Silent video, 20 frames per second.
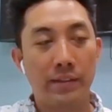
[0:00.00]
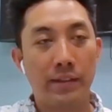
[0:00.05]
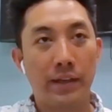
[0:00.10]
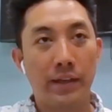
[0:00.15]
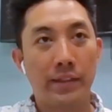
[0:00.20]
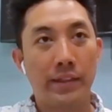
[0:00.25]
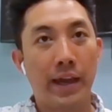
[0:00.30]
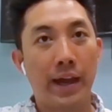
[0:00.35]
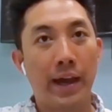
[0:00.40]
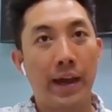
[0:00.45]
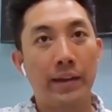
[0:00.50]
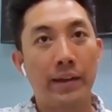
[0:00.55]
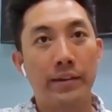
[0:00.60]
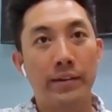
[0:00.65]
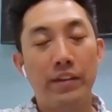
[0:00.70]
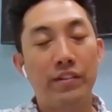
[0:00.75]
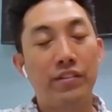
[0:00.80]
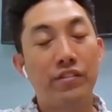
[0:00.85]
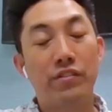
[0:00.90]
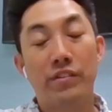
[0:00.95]
like that,
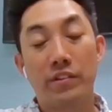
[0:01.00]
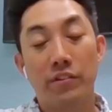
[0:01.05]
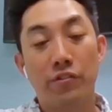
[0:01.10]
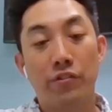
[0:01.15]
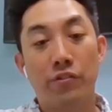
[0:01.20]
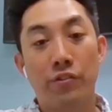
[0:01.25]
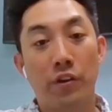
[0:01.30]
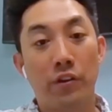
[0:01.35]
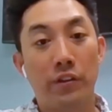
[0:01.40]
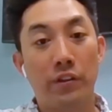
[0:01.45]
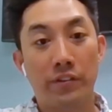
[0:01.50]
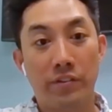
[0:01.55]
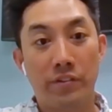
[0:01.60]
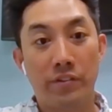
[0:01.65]
it's certainly